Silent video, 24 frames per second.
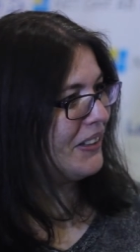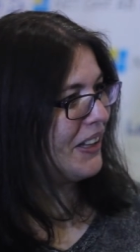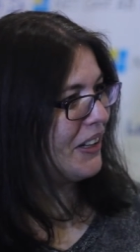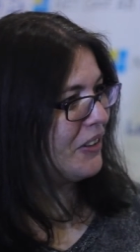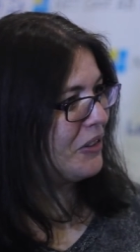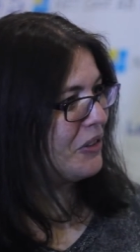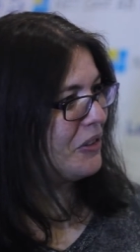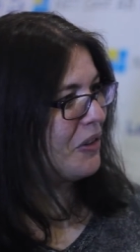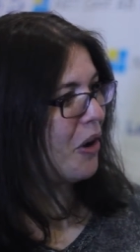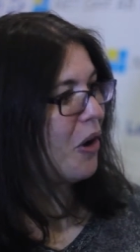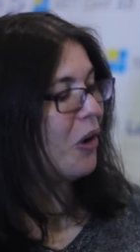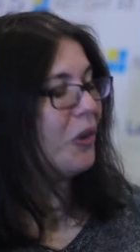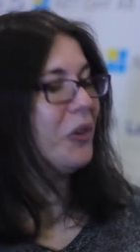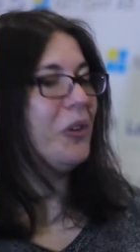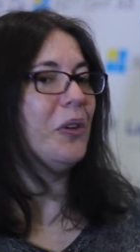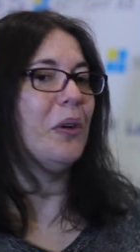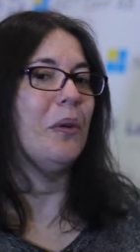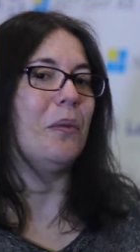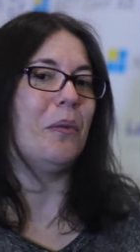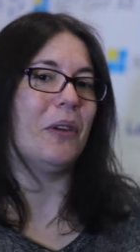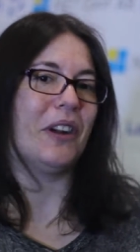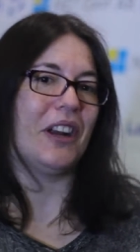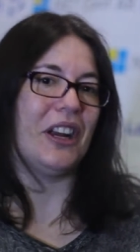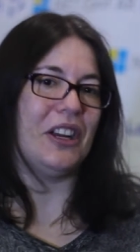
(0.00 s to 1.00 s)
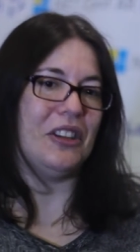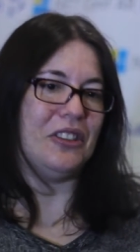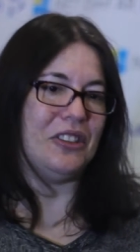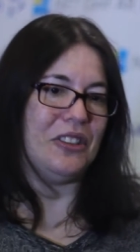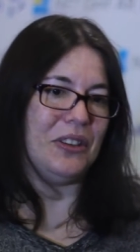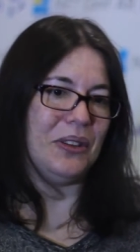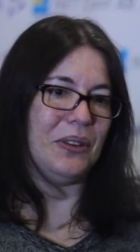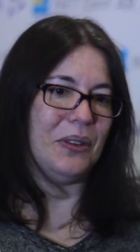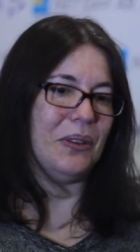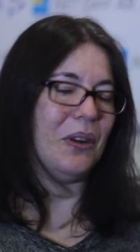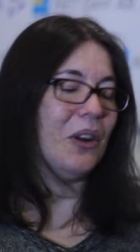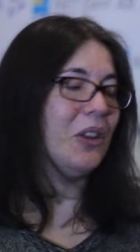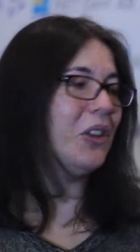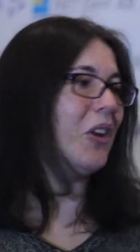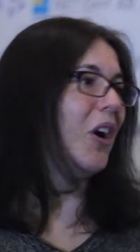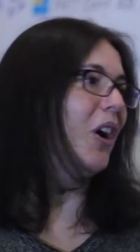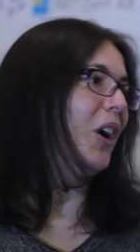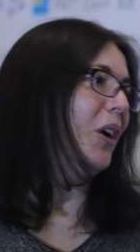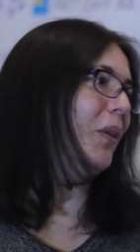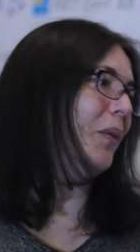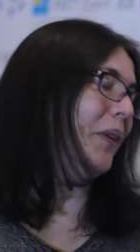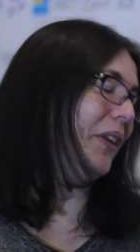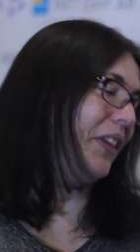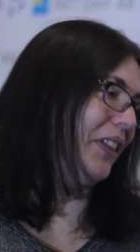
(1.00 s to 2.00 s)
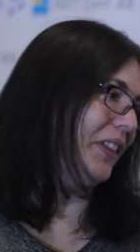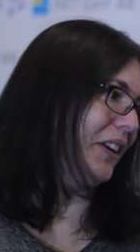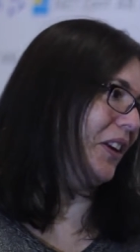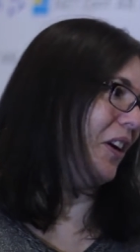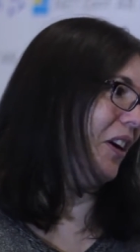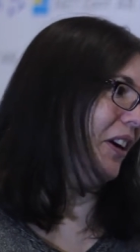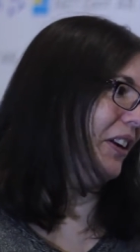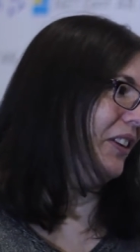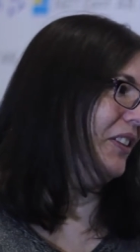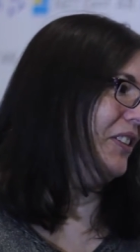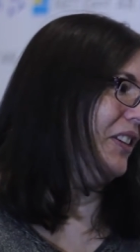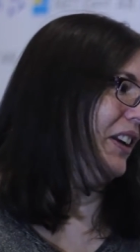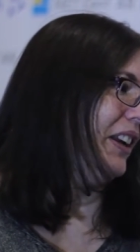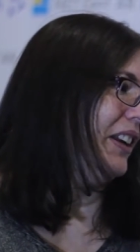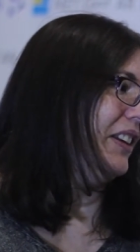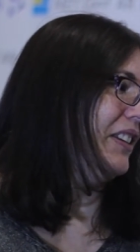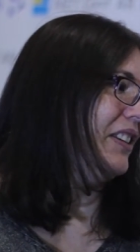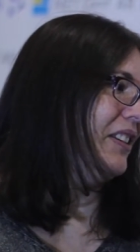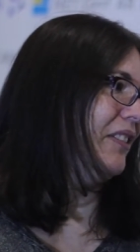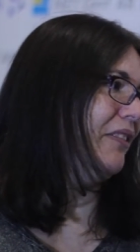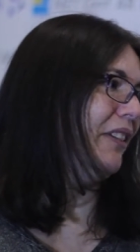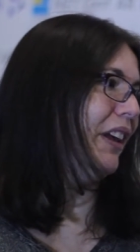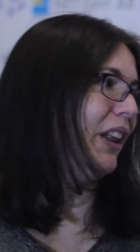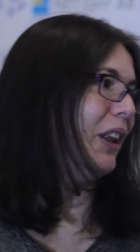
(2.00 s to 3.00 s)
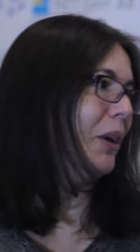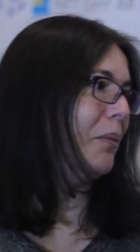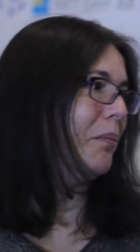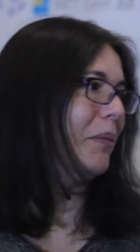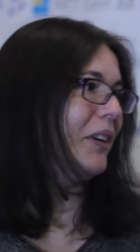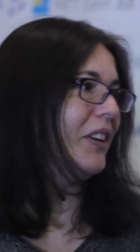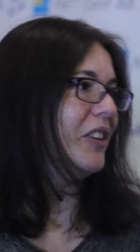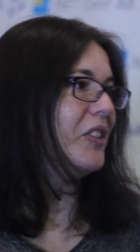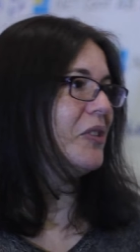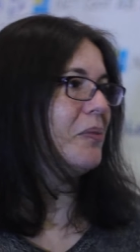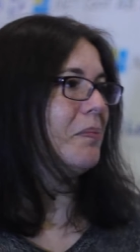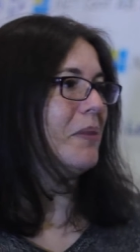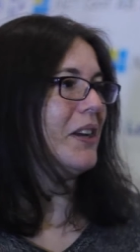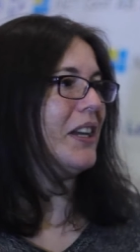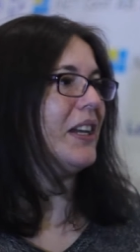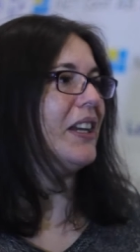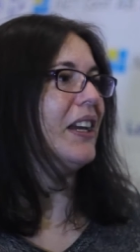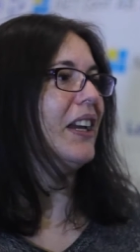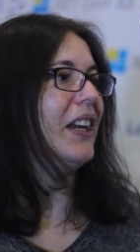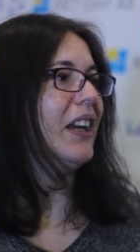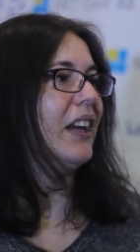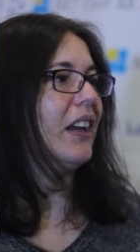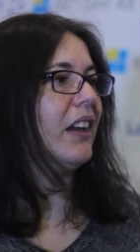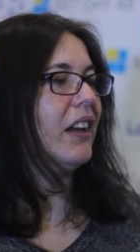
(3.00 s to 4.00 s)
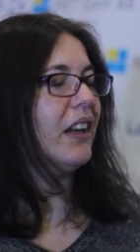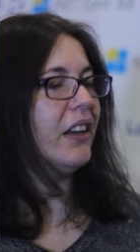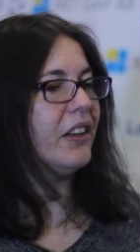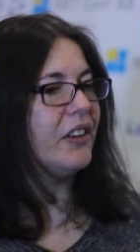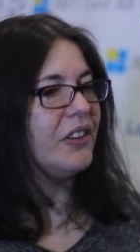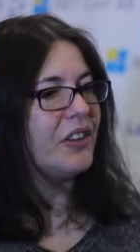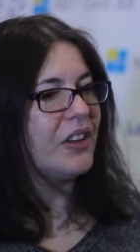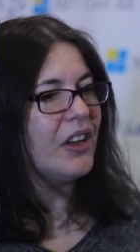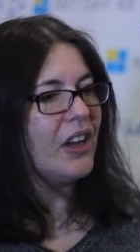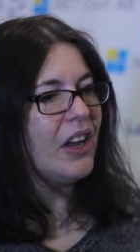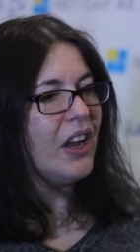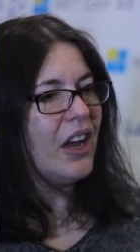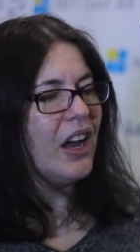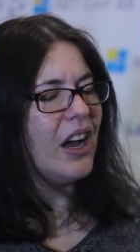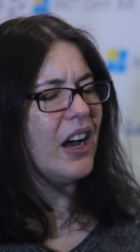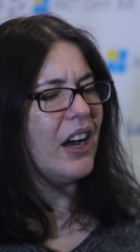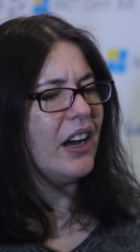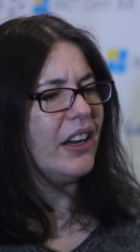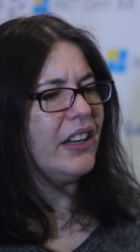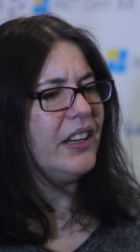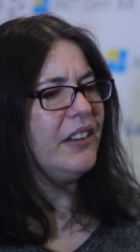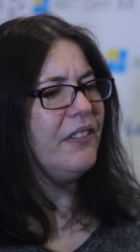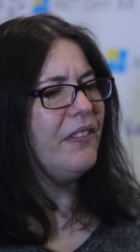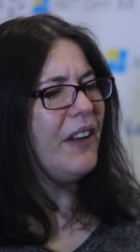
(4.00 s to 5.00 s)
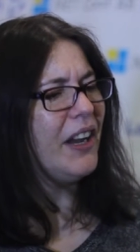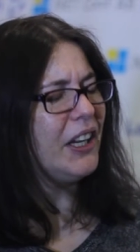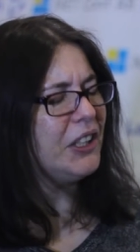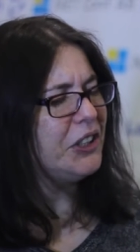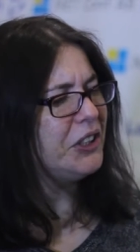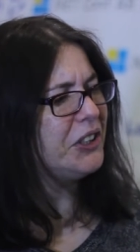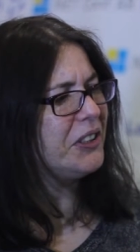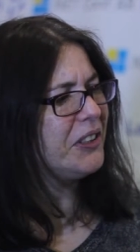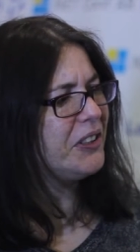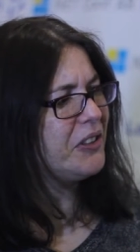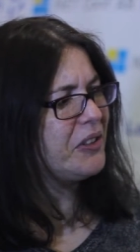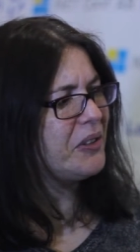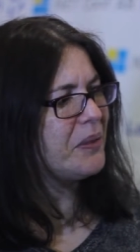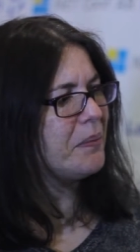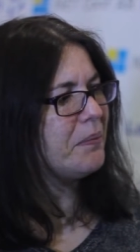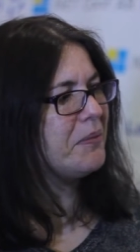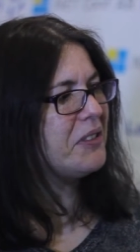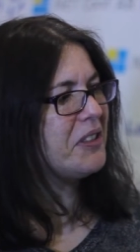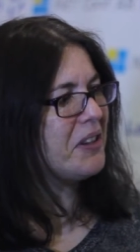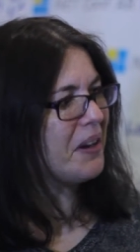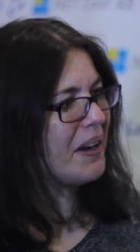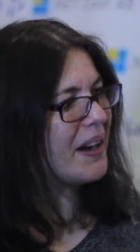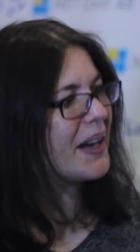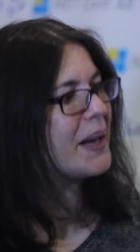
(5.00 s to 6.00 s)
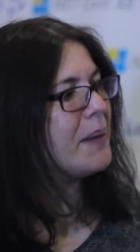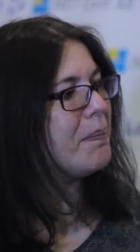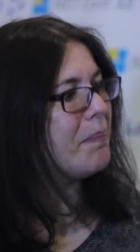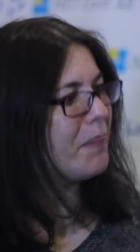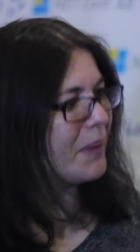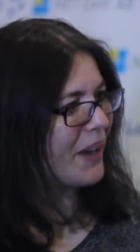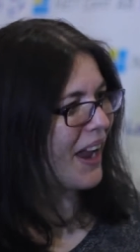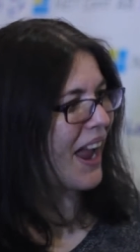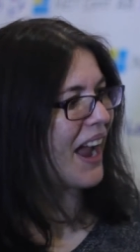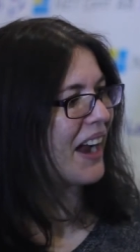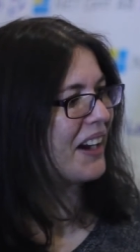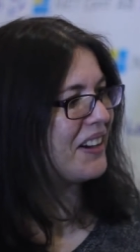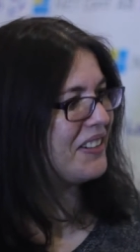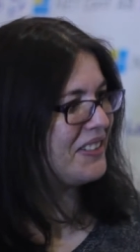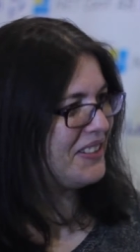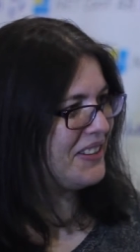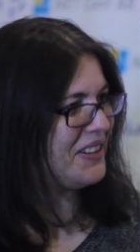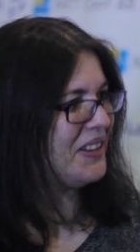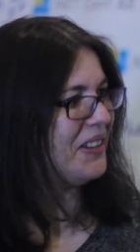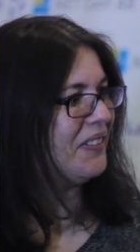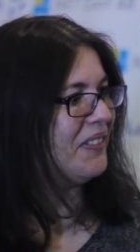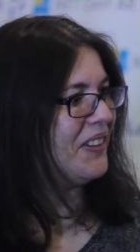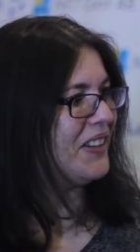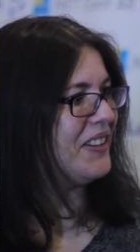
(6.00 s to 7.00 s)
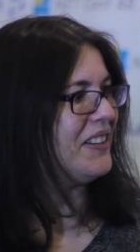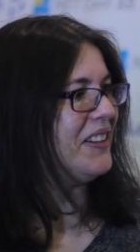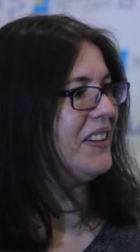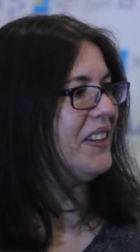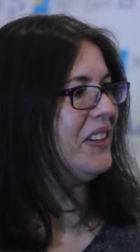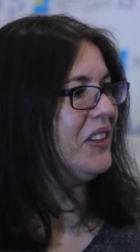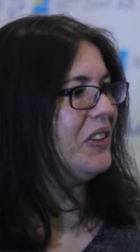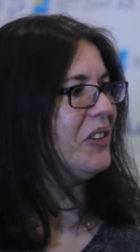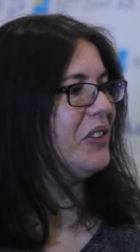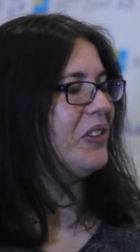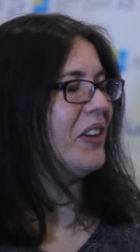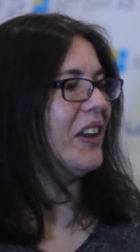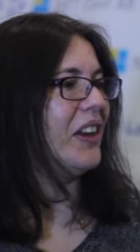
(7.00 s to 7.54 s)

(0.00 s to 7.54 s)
That's also what I do along with the content development speaking and evangelism type activities.